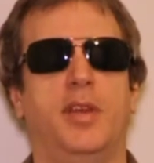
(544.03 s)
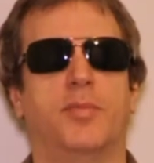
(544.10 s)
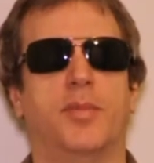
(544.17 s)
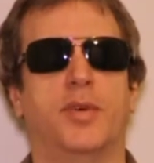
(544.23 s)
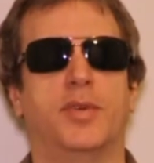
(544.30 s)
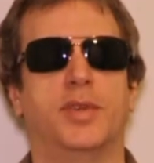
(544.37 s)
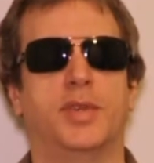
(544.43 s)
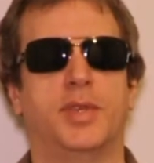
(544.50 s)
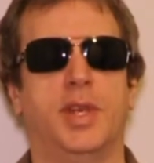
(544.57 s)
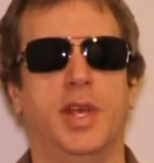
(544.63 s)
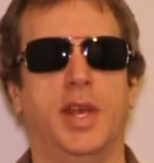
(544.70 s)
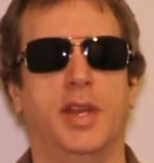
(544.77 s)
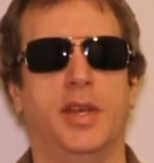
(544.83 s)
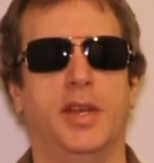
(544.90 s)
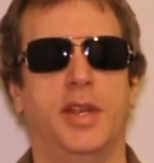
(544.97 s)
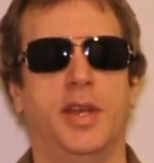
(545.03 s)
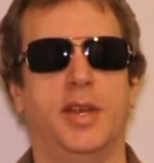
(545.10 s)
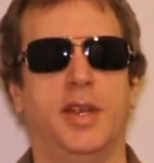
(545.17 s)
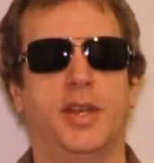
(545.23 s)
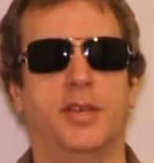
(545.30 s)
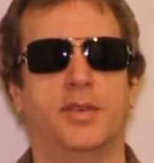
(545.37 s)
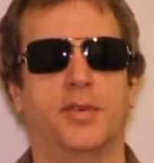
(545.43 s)
emergency in
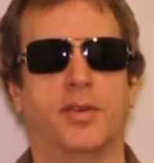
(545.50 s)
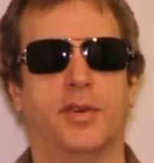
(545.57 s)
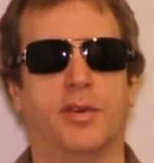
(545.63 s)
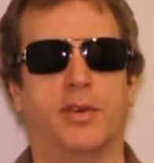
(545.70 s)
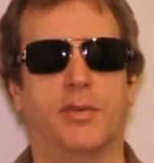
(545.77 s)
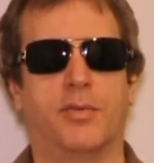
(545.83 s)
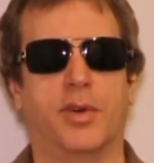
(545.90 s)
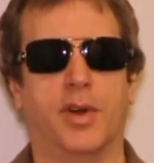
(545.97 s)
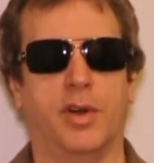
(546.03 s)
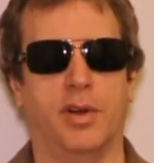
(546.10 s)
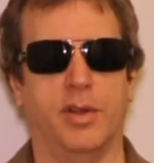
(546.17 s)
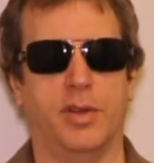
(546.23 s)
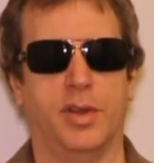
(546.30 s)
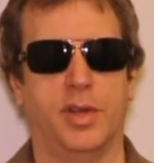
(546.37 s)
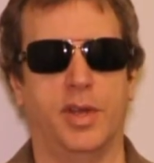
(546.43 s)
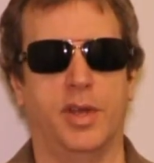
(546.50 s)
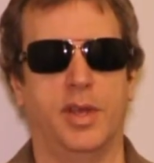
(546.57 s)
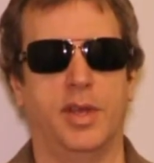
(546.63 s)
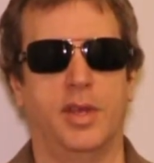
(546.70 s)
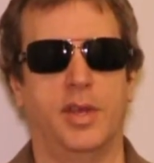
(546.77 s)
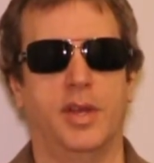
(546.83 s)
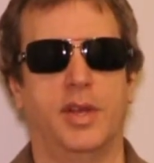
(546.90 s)
his or her world
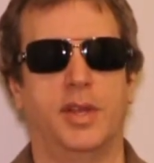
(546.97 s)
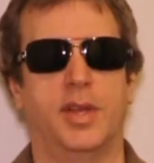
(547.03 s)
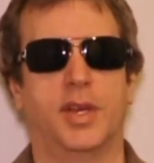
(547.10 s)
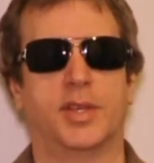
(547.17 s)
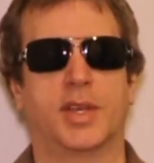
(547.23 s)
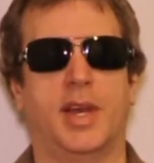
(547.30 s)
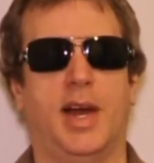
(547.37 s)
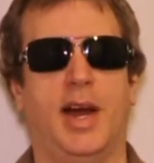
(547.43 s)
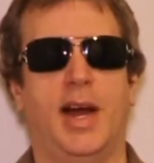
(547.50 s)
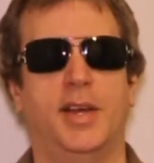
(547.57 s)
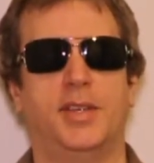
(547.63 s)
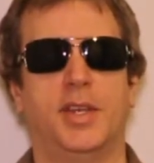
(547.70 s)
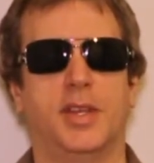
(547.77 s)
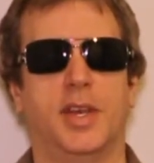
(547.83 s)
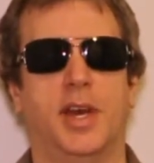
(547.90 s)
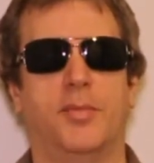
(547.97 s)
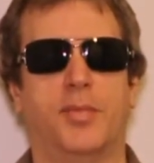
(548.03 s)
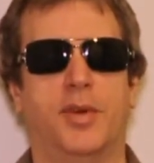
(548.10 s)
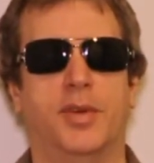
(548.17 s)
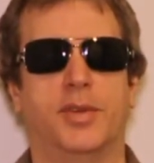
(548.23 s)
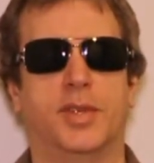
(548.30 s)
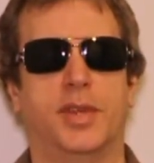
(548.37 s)
that's causing that
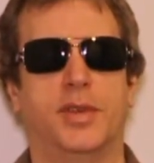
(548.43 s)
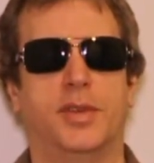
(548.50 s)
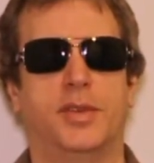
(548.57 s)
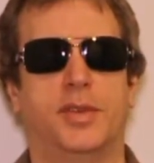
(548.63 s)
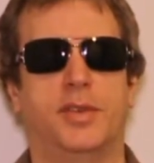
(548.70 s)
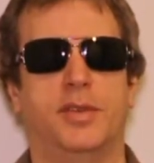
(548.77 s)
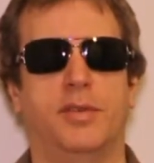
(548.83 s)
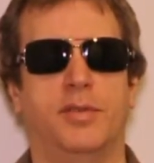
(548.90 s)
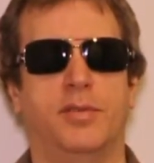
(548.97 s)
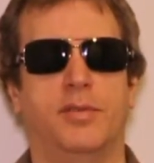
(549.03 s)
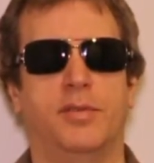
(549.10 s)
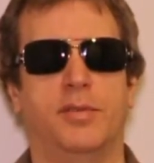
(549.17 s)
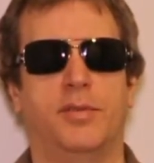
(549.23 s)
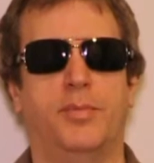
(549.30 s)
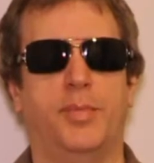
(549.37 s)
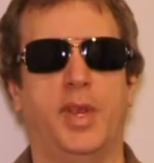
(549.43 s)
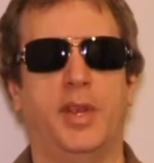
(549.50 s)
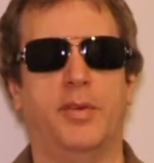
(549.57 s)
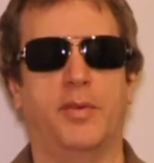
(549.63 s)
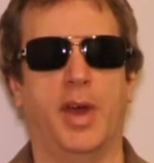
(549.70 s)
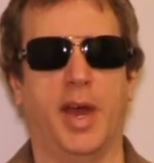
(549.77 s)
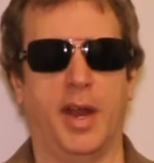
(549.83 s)
person to be
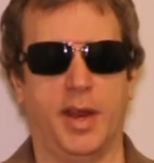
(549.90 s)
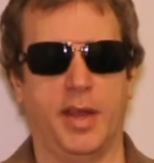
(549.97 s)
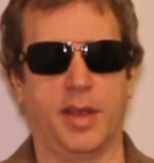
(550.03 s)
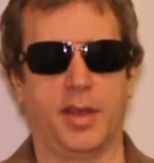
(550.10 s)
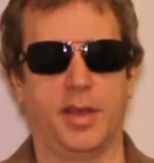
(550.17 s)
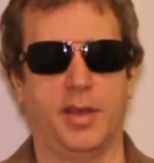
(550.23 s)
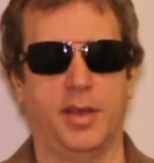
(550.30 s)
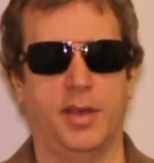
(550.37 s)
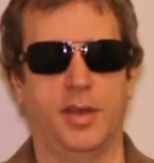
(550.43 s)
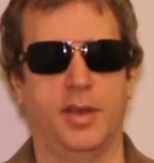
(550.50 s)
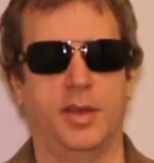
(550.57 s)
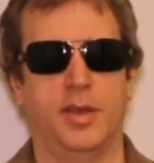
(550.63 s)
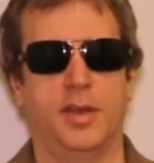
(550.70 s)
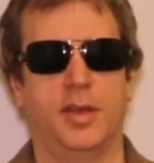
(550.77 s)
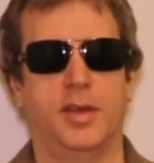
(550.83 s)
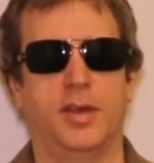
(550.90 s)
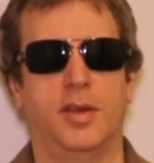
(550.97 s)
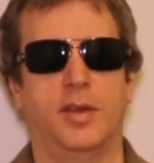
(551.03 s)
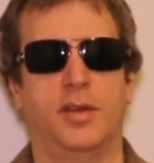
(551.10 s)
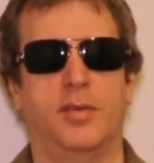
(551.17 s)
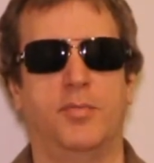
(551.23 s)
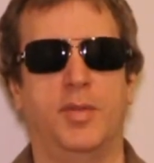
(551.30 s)
erratic.
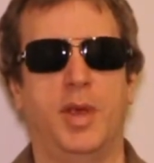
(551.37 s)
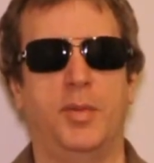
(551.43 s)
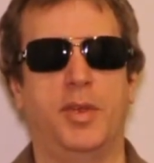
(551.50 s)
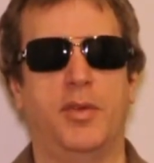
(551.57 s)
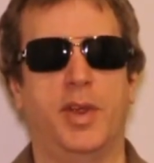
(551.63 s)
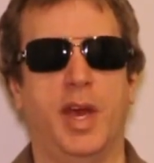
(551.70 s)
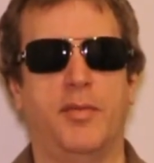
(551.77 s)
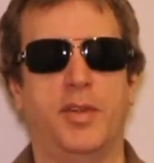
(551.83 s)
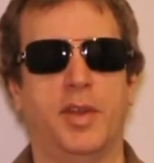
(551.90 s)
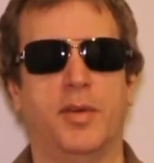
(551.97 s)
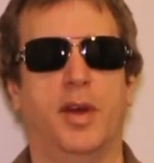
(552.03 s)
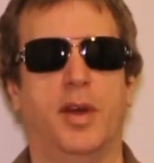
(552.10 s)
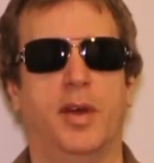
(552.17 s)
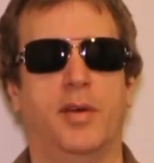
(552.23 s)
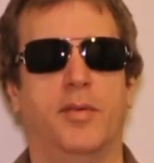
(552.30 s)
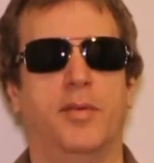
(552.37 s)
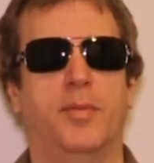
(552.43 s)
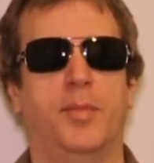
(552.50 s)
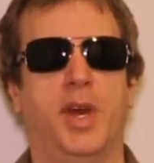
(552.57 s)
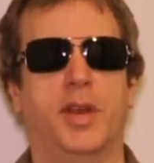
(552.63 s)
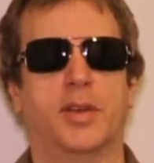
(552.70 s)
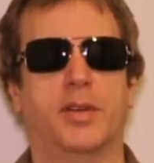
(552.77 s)
Maybe they're having a
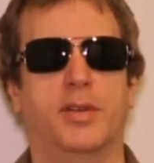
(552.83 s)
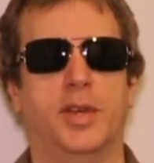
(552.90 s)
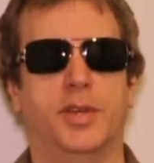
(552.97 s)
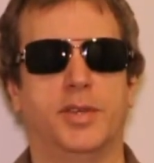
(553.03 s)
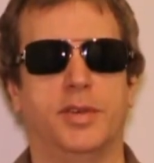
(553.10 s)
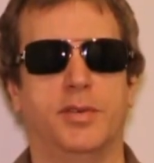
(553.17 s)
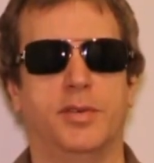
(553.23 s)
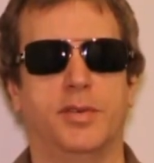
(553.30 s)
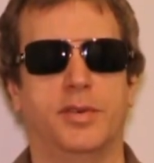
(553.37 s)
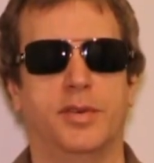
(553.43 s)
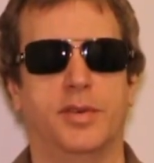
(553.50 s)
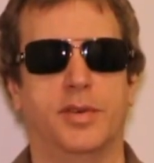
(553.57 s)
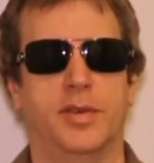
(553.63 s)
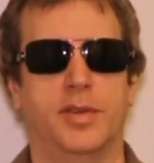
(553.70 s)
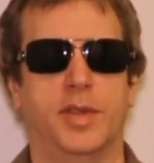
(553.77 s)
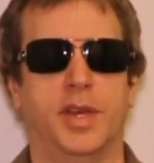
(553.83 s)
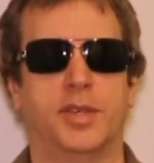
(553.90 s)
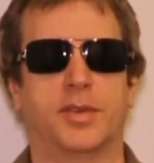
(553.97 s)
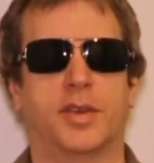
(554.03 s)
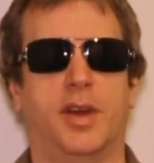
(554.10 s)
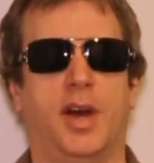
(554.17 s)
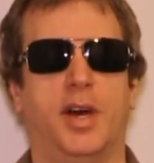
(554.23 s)
medical issue
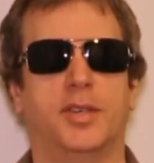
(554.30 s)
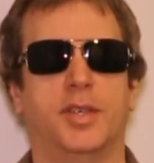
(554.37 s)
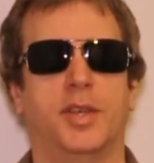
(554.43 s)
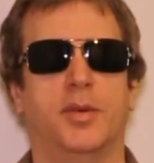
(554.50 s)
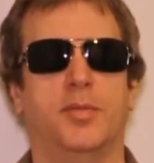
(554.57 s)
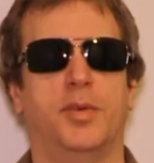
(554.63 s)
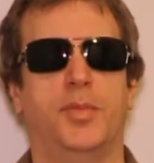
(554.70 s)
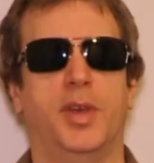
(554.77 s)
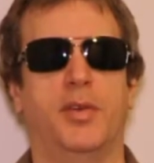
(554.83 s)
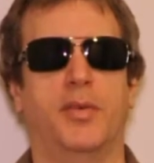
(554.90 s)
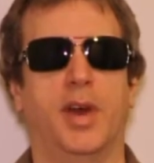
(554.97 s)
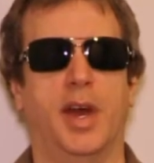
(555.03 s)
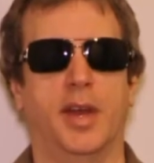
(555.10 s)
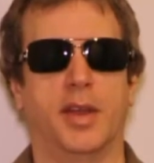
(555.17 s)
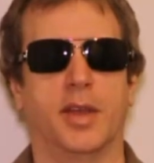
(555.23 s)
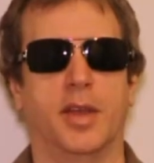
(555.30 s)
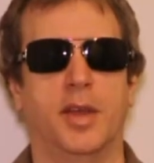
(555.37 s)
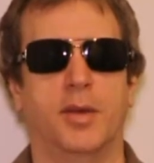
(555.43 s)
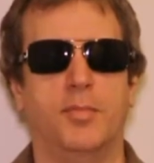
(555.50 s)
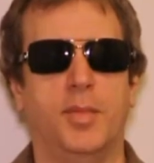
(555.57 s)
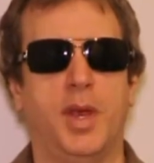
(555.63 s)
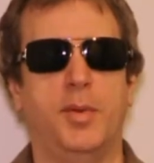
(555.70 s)
that's causing them to be erratic.
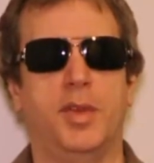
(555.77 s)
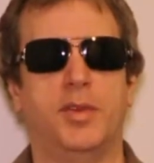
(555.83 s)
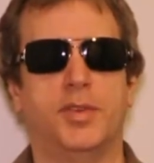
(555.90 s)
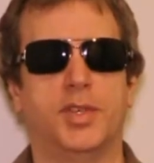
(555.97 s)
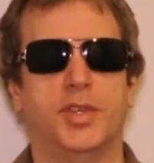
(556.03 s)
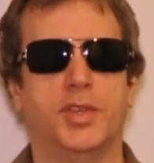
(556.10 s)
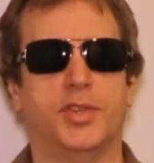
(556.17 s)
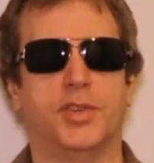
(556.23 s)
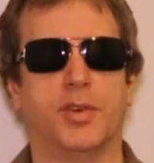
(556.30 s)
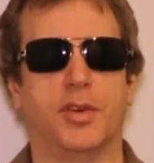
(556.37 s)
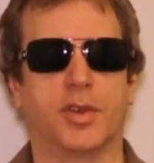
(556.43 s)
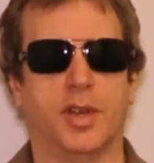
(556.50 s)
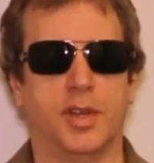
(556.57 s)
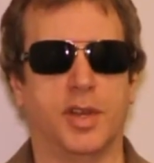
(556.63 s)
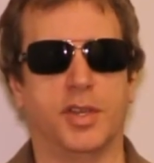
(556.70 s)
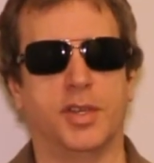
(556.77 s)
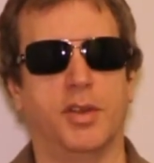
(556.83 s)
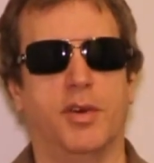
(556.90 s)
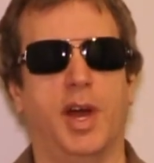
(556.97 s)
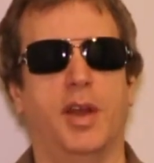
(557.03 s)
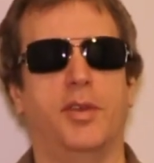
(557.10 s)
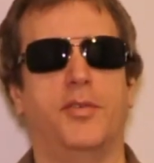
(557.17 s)
Maybe they're just a jerk and doesn't
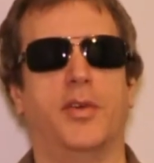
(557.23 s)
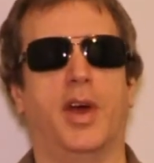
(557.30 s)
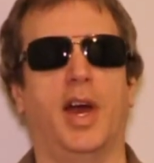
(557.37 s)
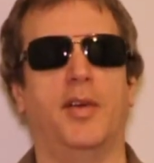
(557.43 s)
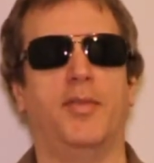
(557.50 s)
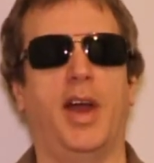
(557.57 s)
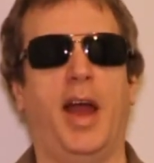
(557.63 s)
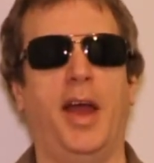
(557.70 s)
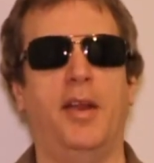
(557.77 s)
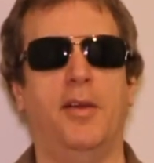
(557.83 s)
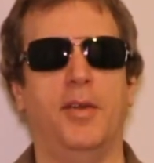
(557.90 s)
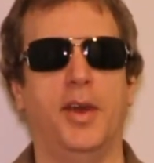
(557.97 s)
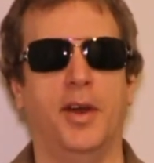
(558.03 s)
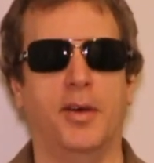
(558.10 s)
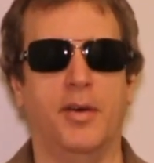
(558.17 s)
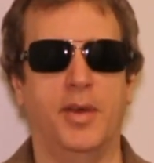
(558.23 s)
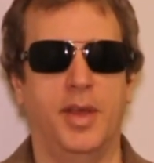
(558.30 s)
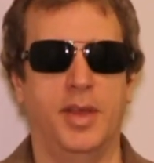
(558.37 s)
know how to drive. I don't know.